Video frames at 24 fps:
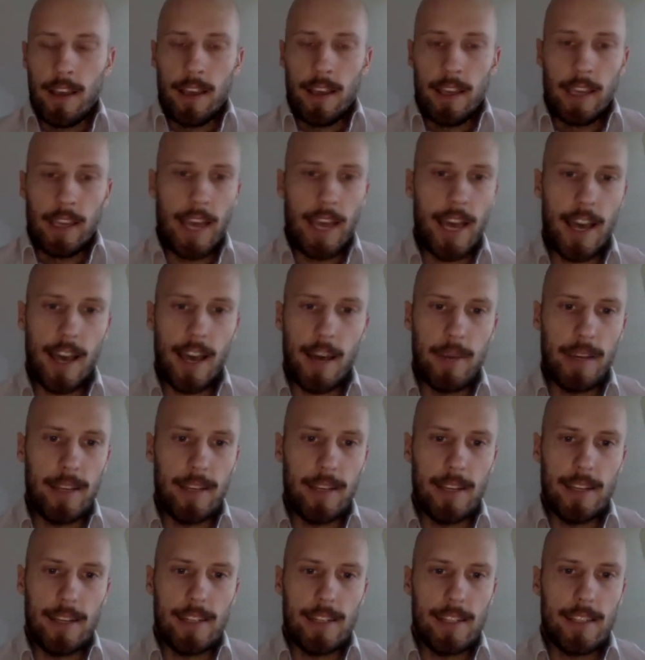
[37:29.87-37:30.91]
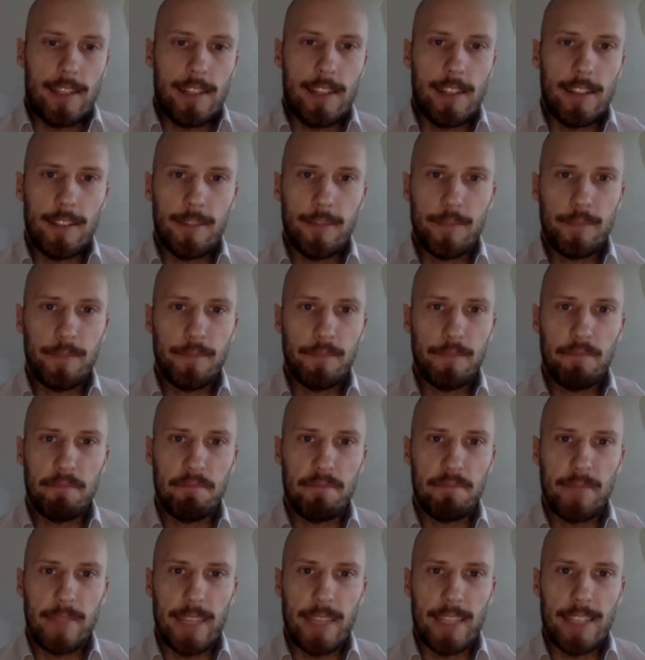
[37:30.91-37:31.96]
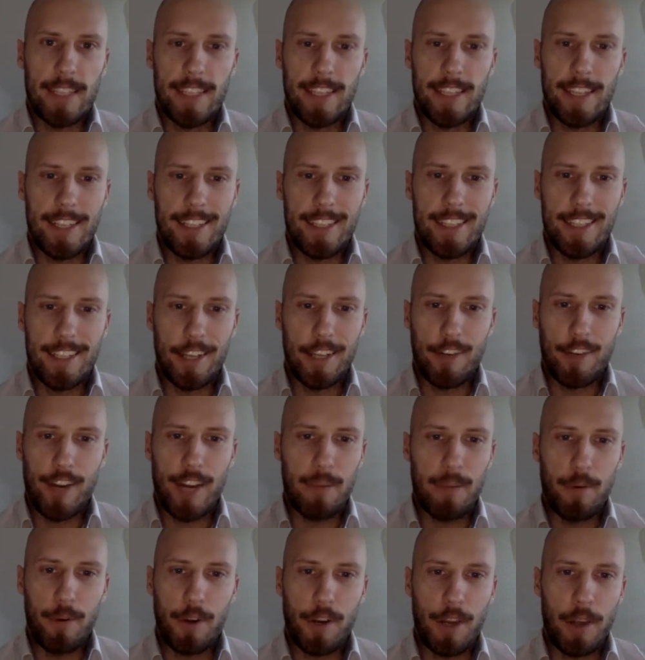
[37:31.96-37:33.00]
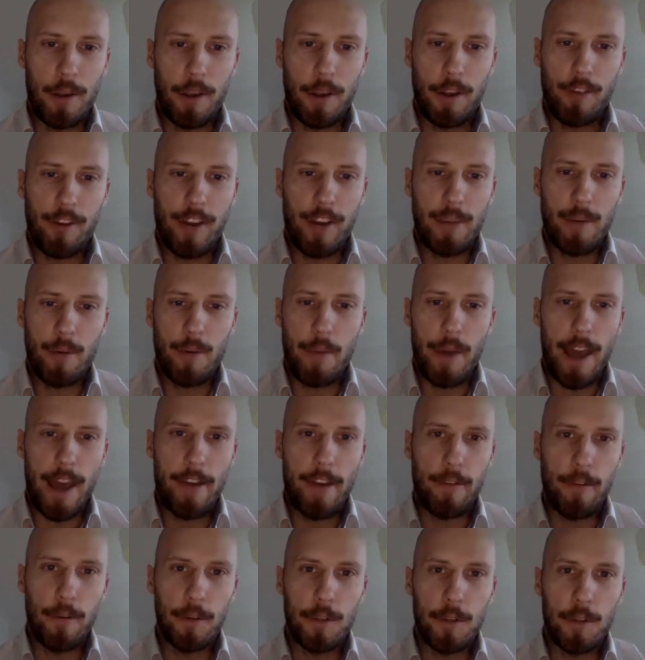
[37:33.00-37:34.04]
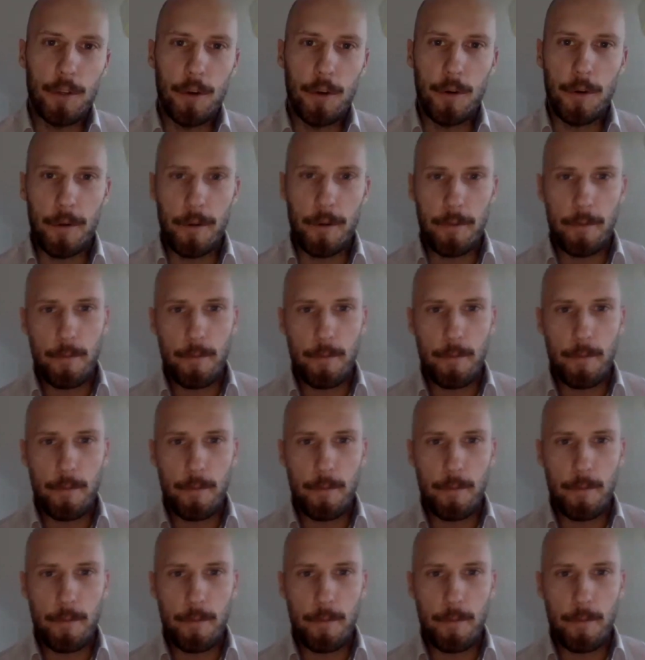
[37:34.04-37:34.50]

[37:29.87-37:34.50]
yeah i mean it just it's a, it's an incredible incredible powerful tool